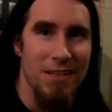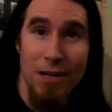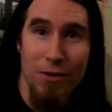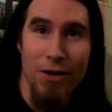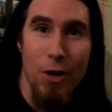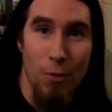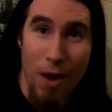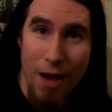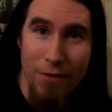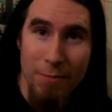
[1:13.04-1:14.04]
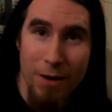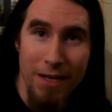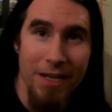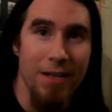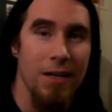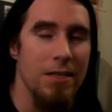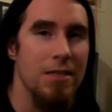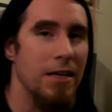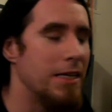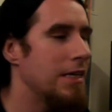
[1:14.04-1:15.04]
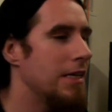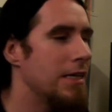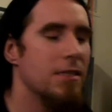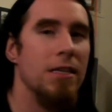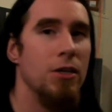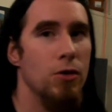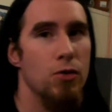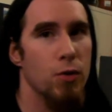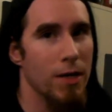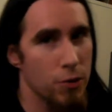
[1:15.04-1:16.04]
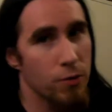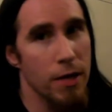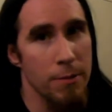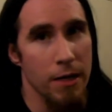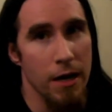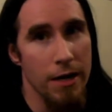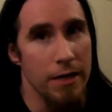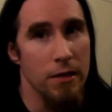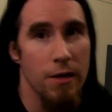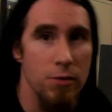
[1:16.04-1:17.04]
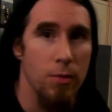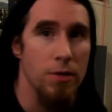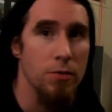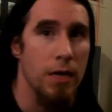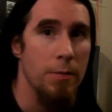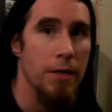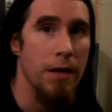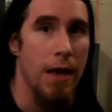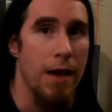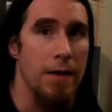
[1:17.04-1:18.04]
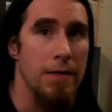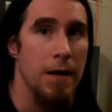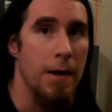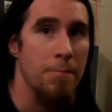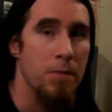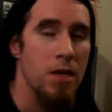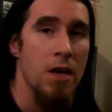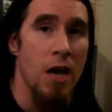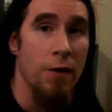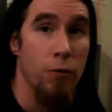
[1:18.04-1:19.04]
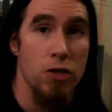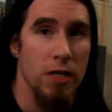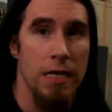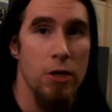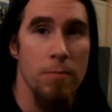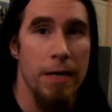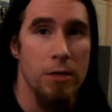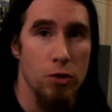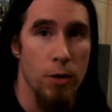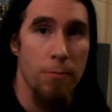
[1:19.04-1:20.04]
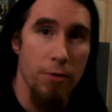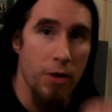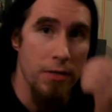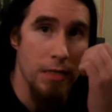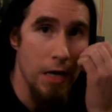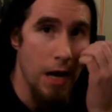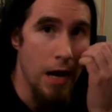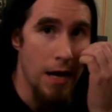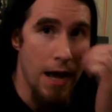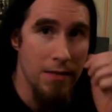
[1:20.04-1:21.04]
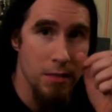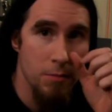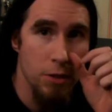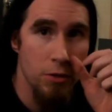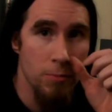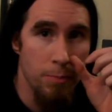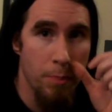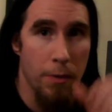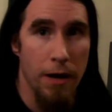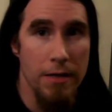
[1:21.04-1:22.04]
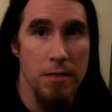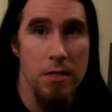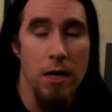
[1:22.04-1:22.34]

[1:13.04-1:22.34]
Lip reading: here you go, Ravi, buddy, because he's a huge retro gaming guy. He loves retro gaming, and unfortunately, he couldn't make the trip with us. I asked him to, but